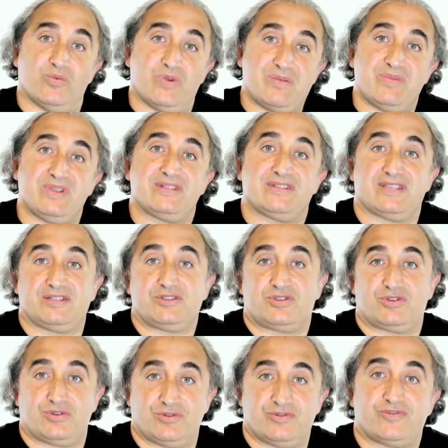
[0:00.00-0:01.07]
women tend
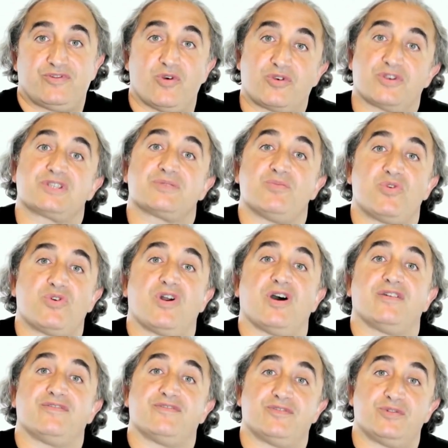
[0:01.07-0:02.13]
to focus more
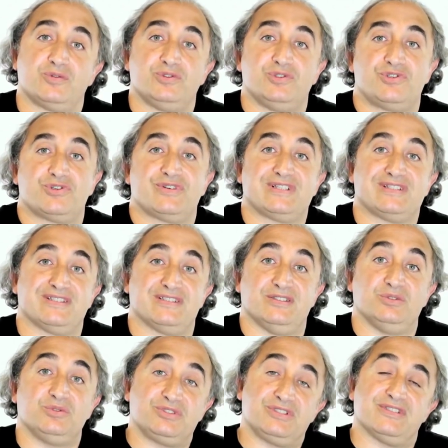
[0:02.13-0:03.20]
on food during the
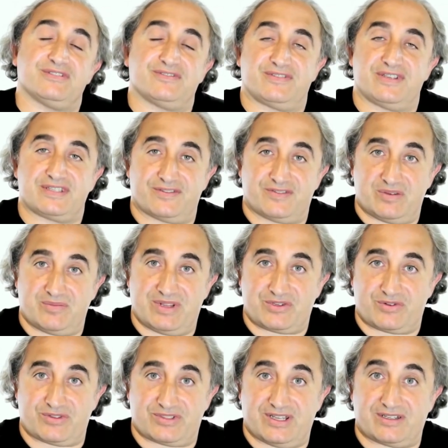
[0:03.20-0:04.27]
luteal phase of their
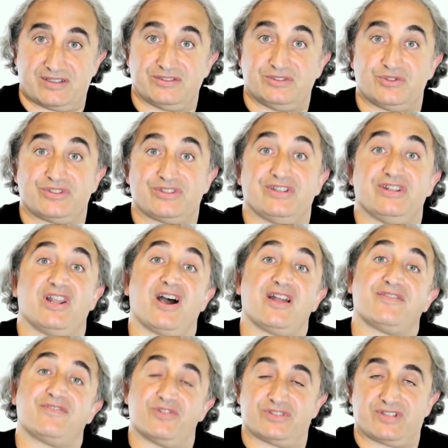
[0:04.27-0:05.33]
menstrual cycle, during the
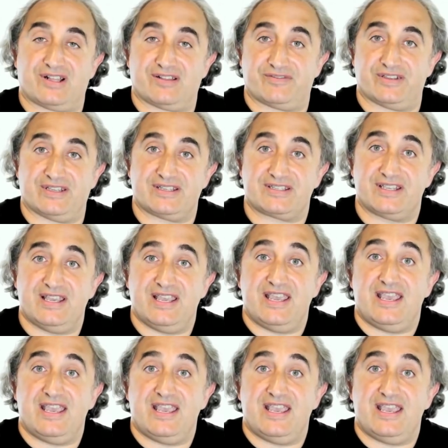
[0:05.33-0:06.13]
non-fertile phase.